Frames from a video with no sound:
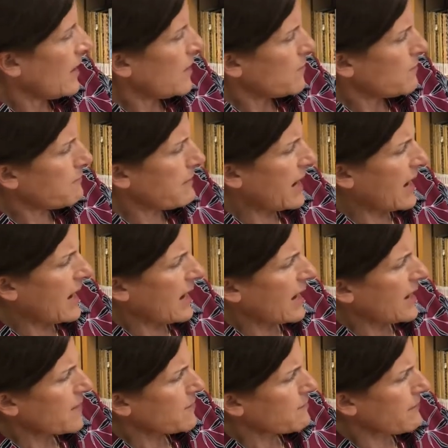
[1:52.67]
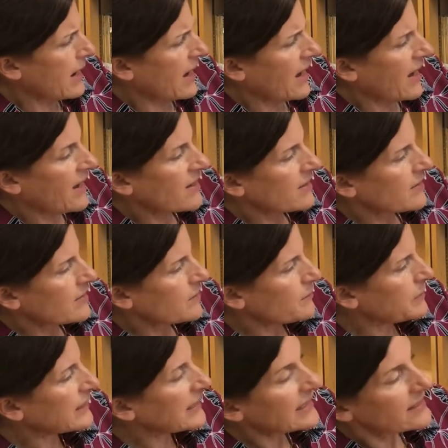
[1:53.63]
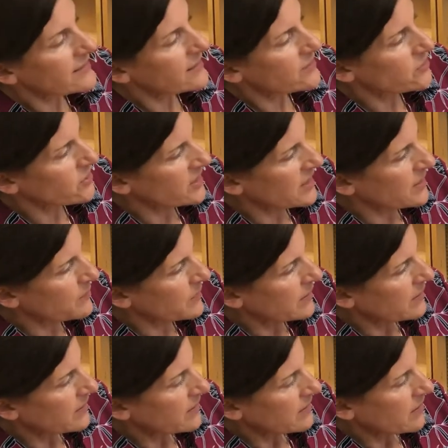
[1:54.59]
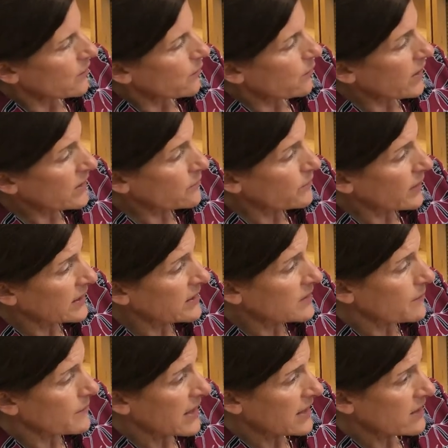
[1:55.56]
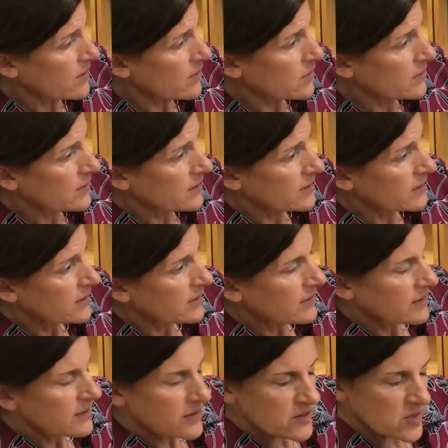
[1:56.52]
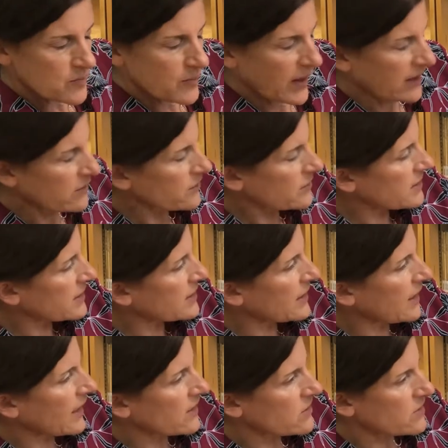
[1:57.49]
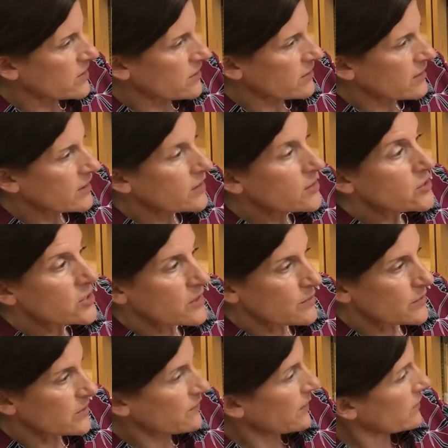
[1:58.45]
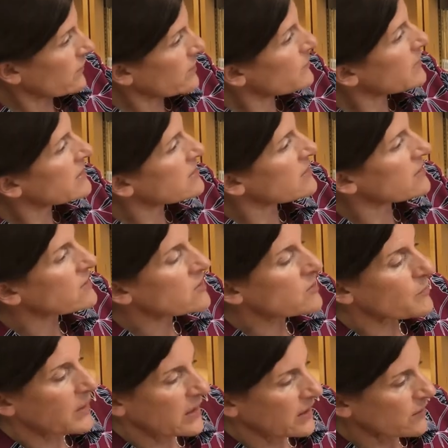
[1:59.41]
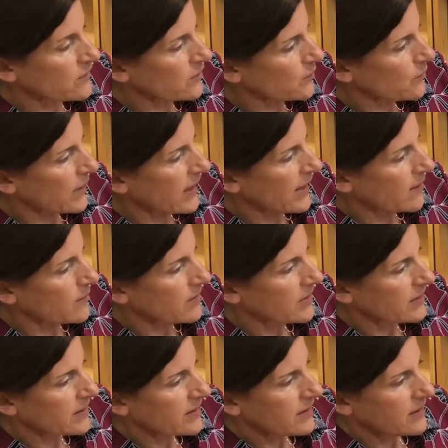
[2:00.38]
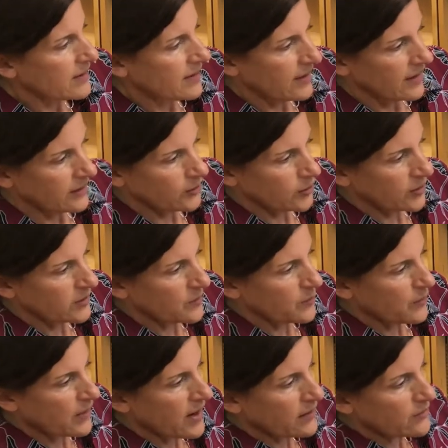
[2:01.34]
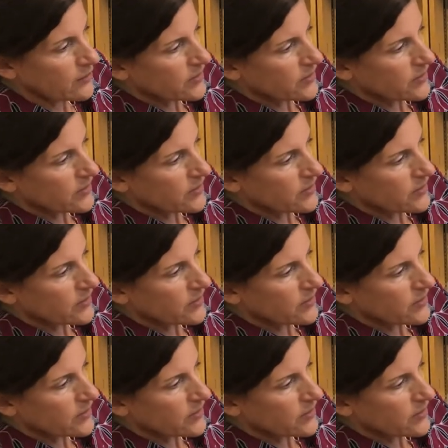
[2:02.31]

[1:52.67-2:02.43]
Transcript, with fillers: Ba, ba, bleated the sheep. Want to run in the meadow? The spider didn't answer. She was very busy spinning her web. Look at the progress